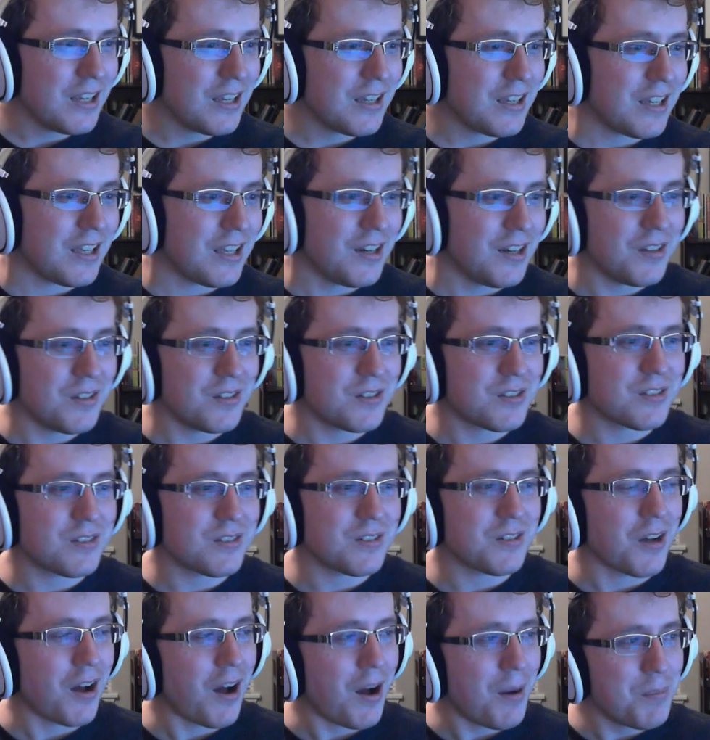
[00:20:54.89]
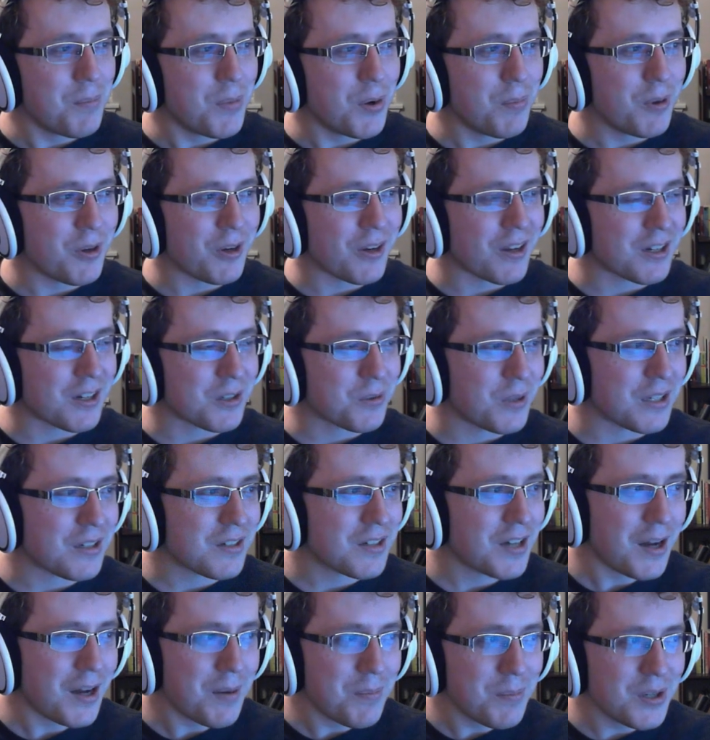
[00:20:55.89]
It is combo but not quite
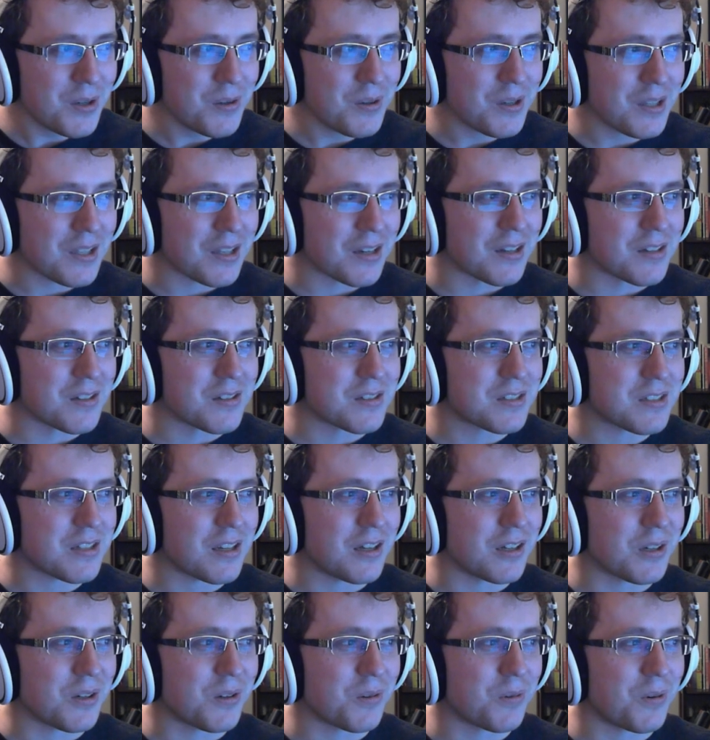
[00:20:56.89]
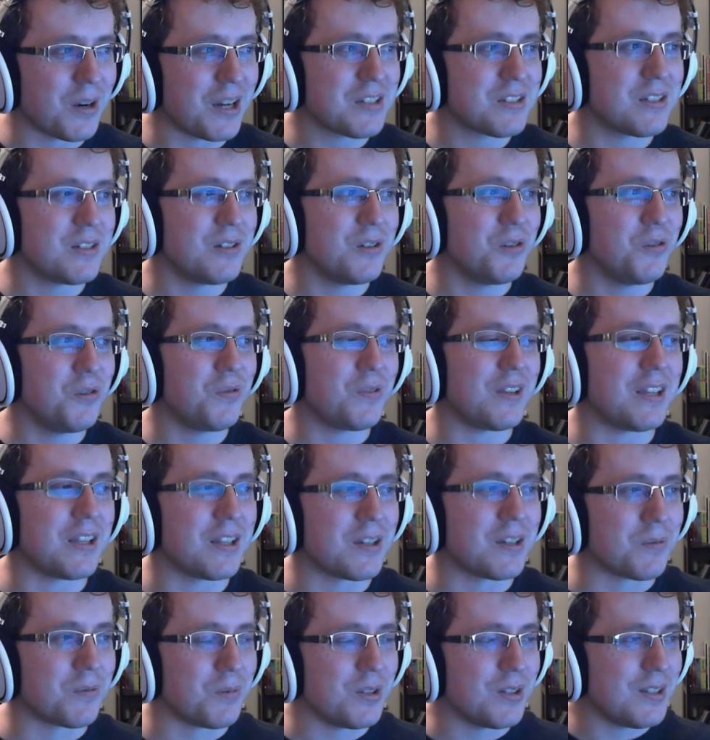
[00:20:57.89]
combo. It is aggressive
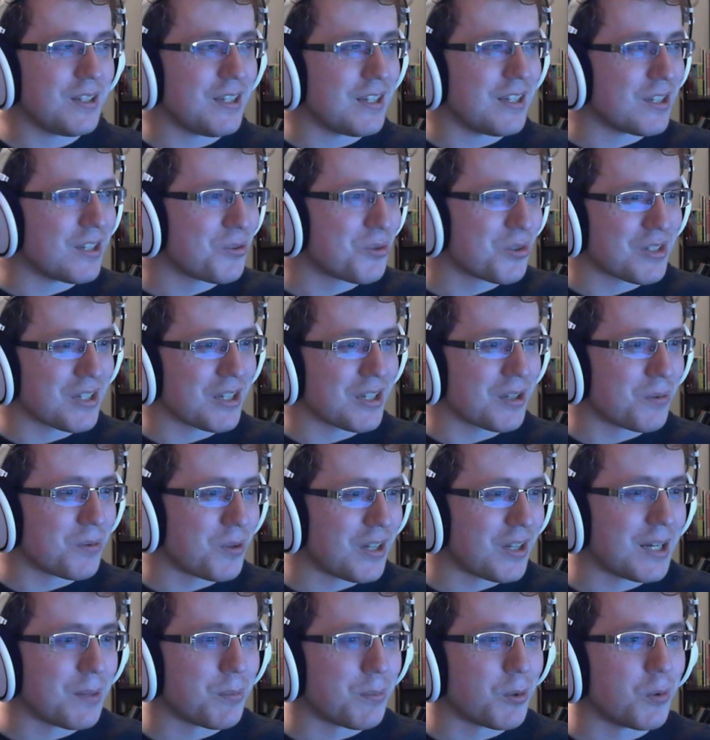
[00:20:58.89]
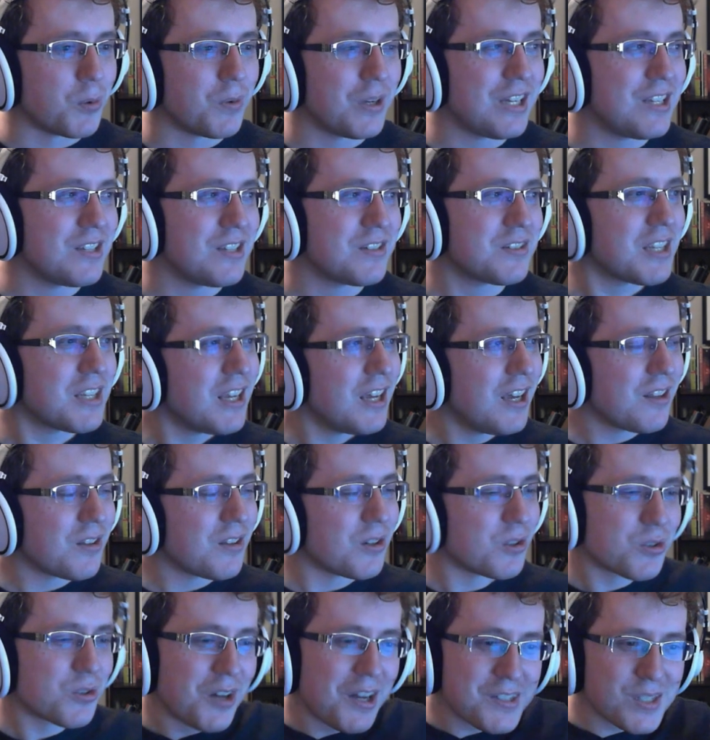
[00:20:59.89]
in really interesting and reliable ways.
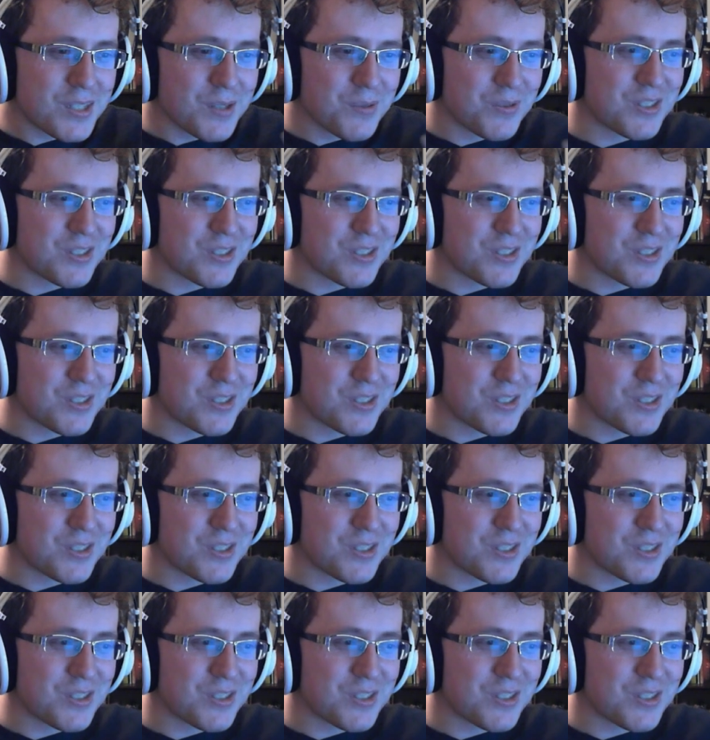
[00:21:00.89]
There's lots of